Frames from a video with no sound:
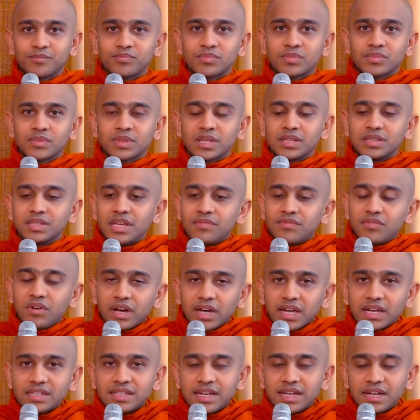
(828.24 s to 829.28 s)
They
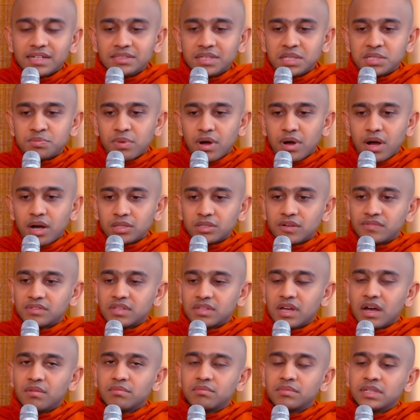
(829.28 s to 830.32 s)
forget that this path of
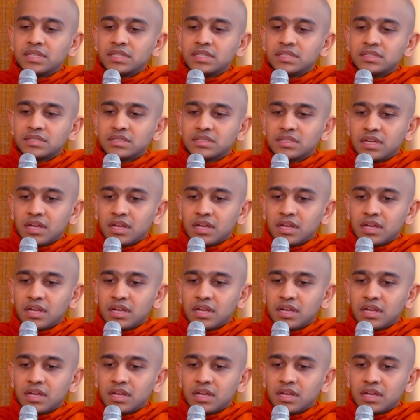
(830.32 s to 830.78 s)
Dhamma is